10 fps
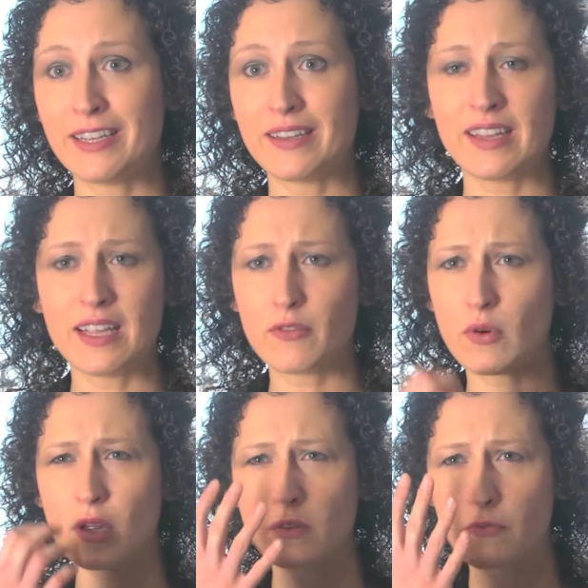in
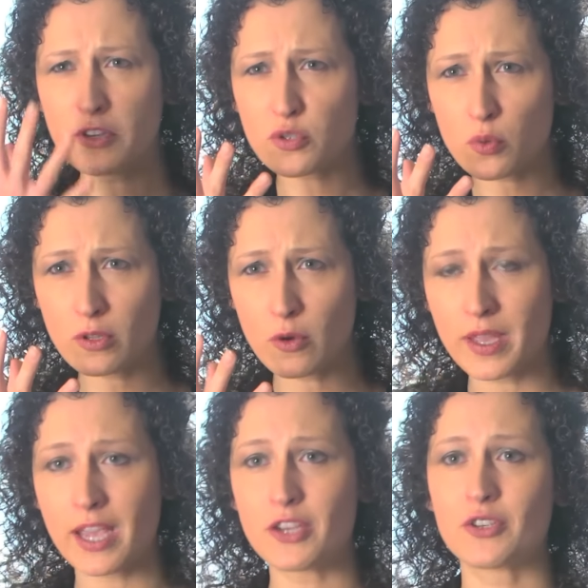either a visual
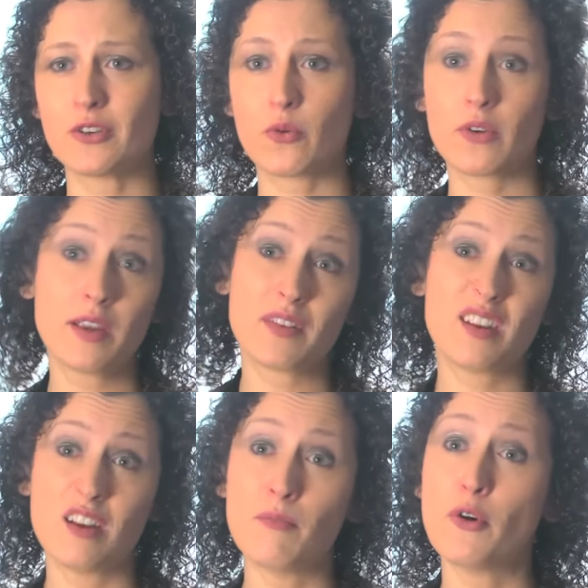location or even
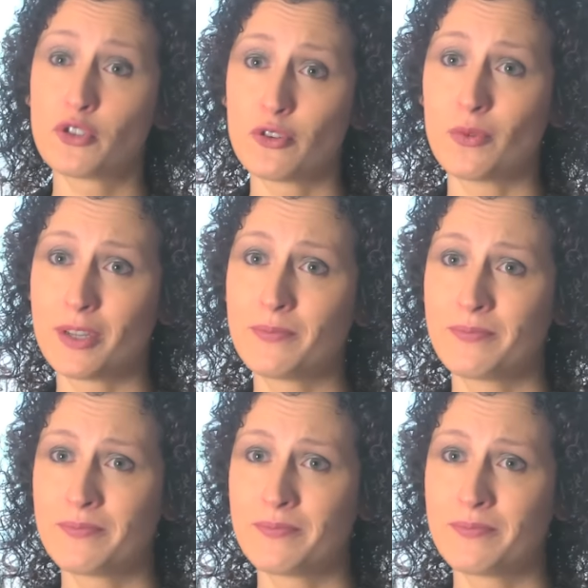an emotional one.